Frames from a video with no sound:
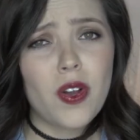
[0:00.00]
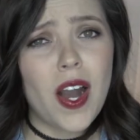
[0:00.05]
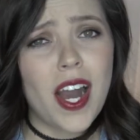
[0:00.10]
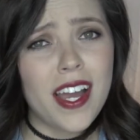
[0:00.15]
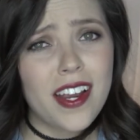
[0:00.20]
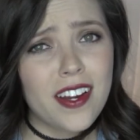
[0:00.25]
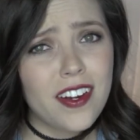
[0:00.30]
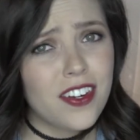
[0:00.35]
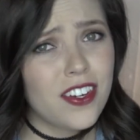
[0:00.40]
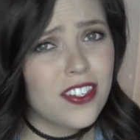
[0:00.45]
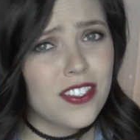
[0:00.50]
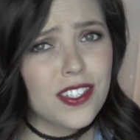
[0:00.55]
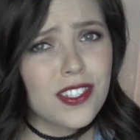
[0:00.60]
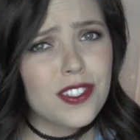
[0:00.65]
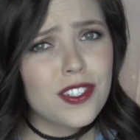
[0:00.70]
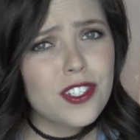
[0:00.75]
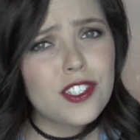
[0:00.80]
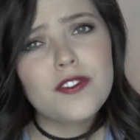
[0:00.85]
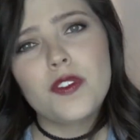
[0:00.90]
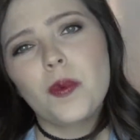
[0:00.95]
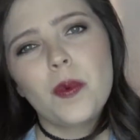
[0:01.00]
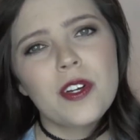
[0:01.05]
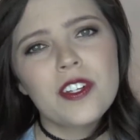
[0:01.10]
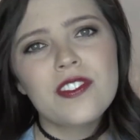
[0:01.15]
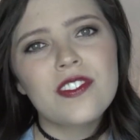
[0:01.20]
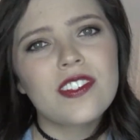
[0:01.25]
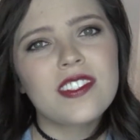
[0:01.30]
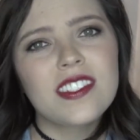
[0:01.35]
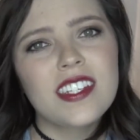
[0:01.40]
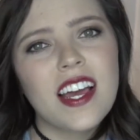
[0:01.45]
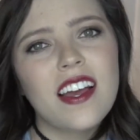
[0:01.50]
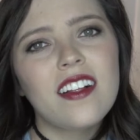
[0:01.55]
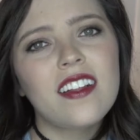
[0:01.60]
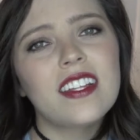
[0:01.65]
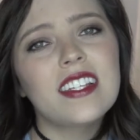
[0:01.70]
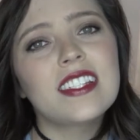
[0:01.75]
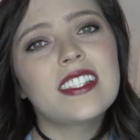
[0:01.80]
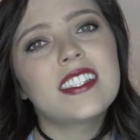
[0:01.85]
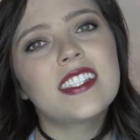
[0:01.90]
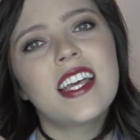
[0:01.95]
hire your sisters for personal
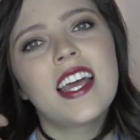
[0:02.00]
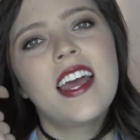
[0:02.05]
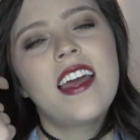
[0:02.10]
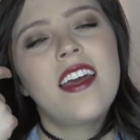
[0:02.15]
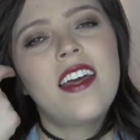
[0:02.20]
stylists,